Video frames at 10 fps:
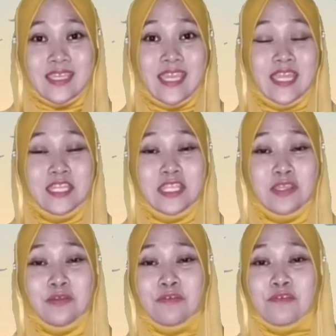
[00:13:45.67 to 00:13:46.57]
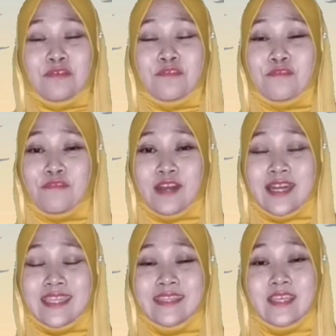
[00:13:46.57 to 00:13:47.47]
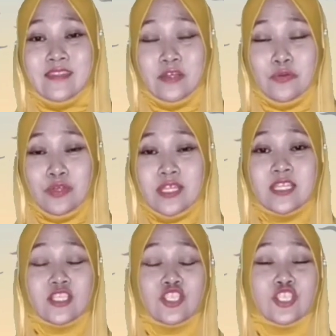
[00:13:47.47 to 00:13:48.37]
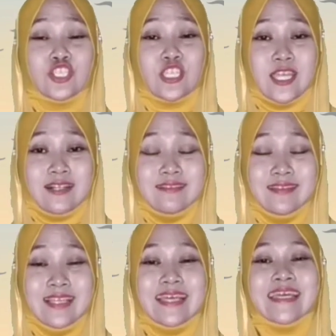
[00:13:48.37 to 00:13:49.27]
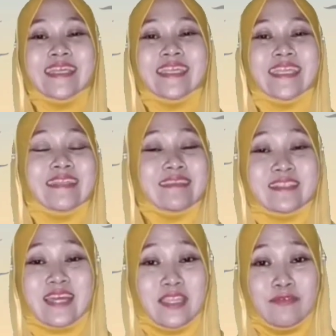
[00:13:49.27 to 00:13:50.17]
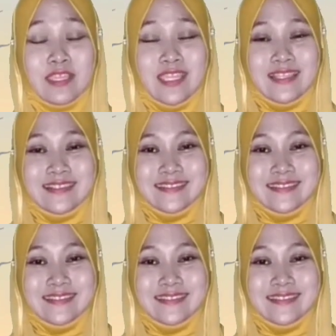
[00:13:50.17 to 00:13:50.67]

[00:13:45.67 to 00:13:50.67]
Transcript: Can you find the word shell in the diary?